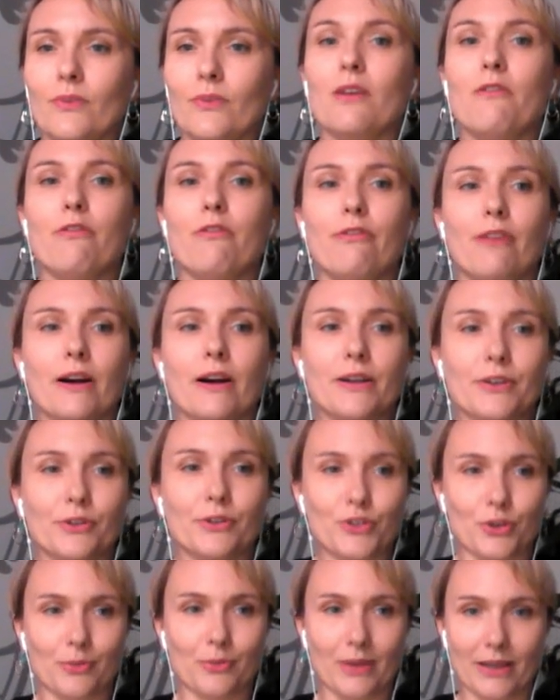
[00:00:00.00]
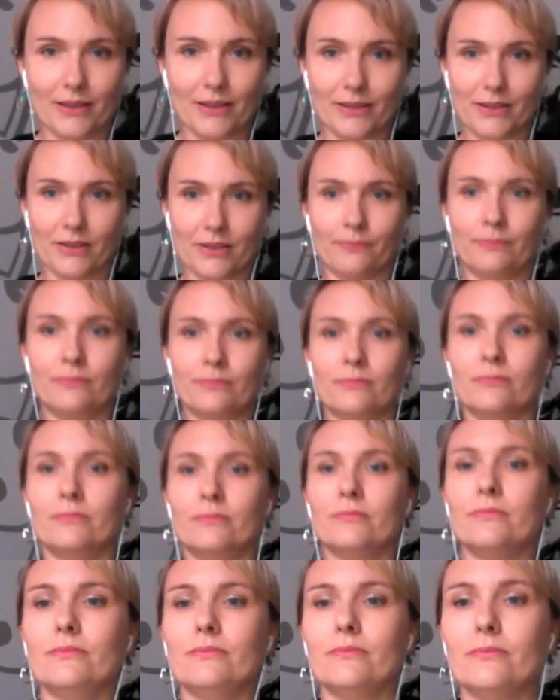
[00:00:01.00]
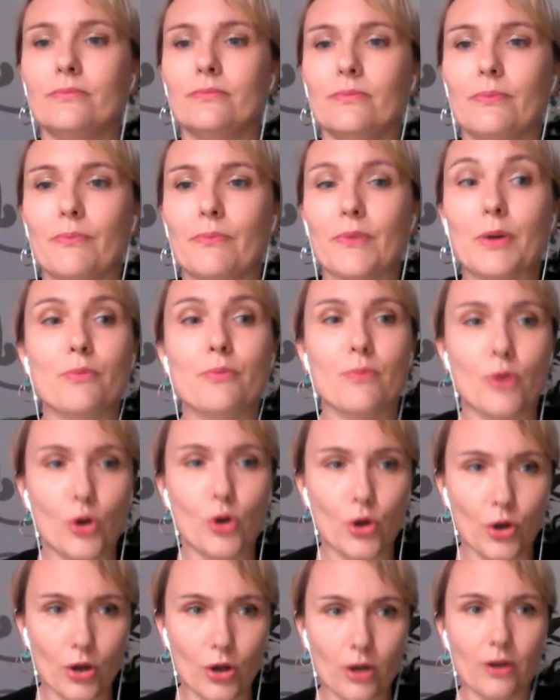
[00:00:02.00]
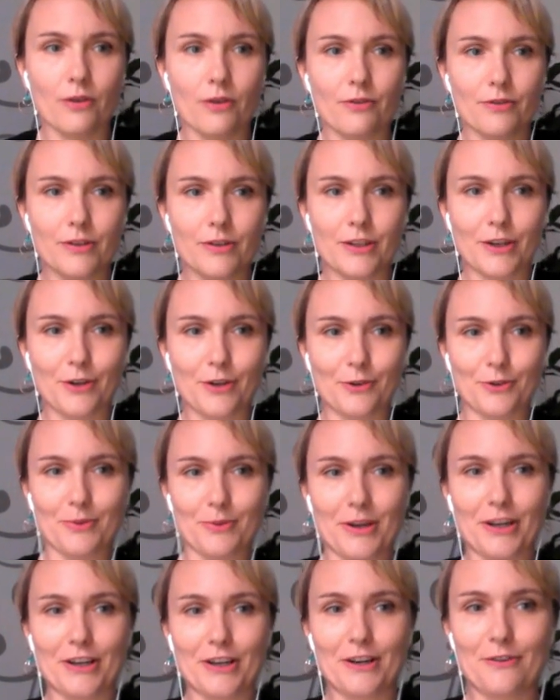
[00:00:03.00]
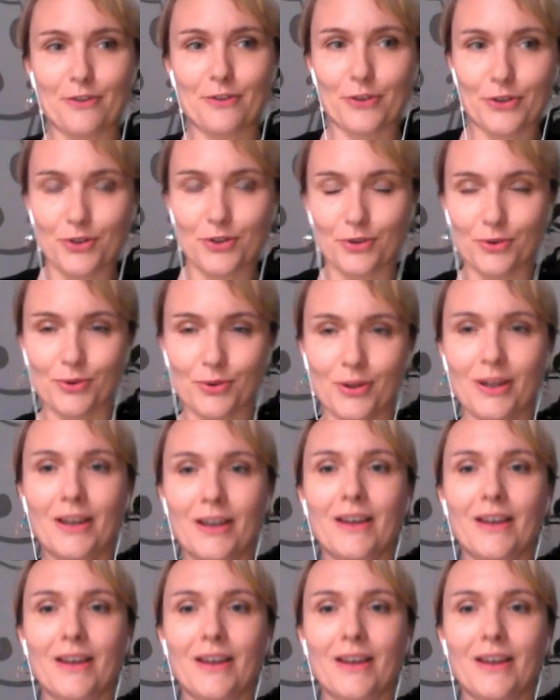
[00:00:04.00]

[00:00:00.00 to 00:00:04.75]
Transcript: Final job ad. I'm really going to make an effort to